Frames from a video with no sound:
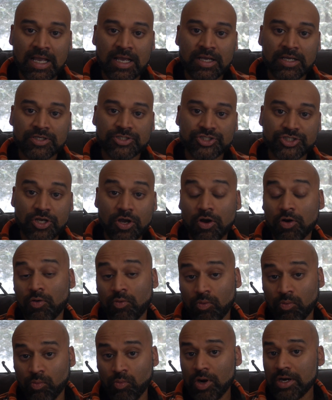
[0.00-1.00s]

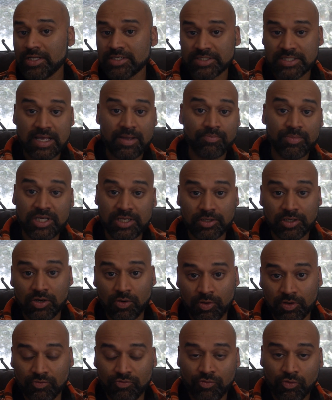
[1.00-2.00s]
So what does that mean
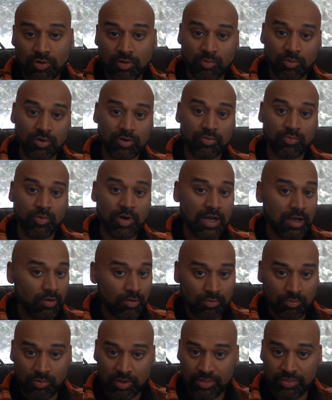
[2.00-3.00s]
going forward?
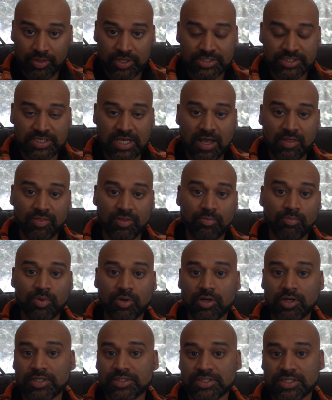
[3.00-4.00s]
Well, with this on the
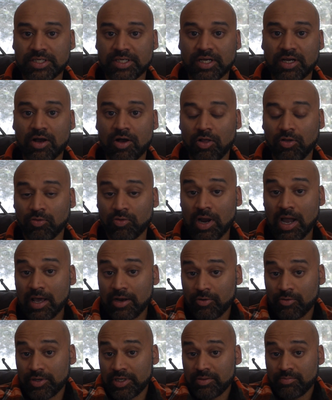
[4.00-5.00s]
books in
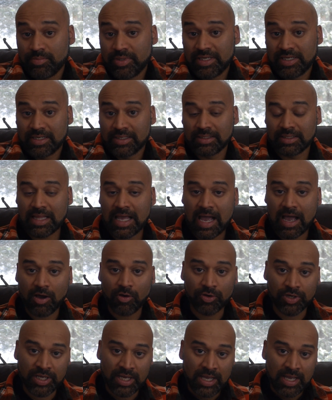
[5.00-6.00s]
Colorado and it being
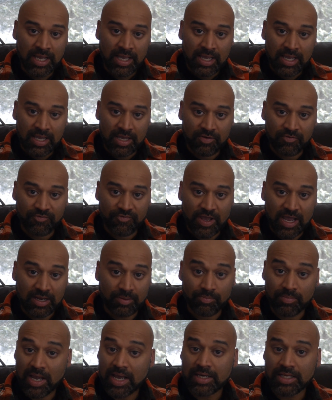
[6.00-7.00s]
allowed, in fact,
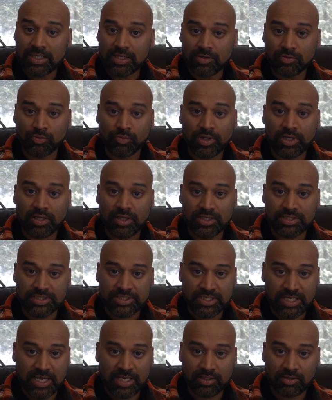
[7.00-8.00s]
many in real
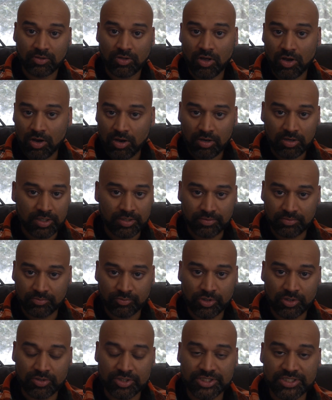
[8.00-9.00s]
estate law and
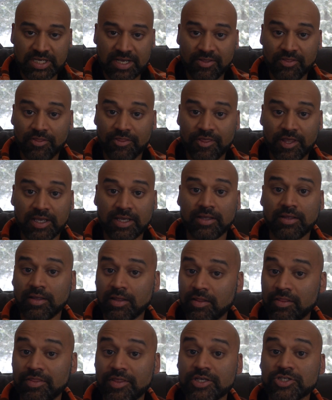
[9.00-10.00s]
real estate think
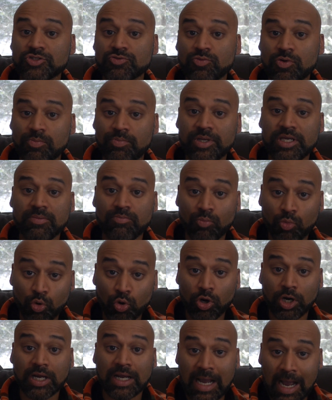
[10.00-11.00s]
this will be
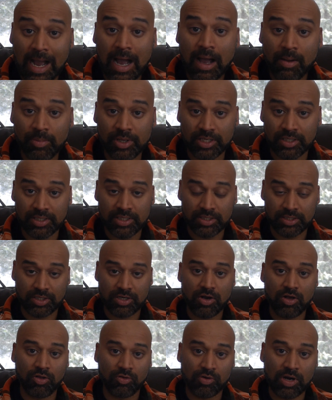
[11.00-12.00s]
more common in
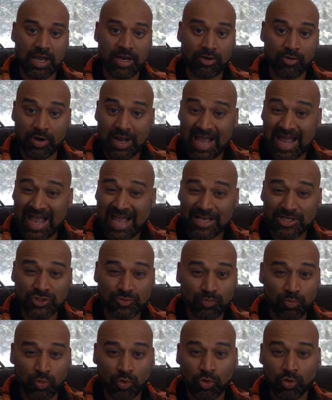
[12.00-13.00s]
Colorado as
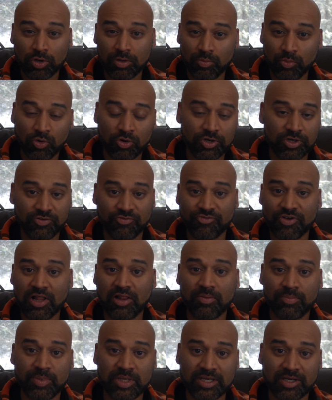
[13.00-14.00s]
more and more
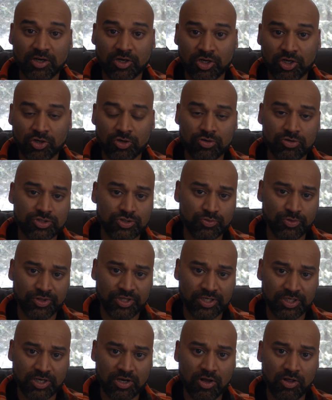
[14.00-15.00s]
developing occurs
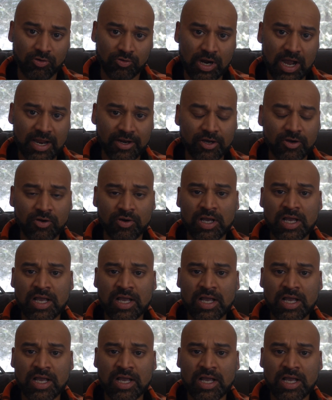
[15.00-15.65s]
within Colorado.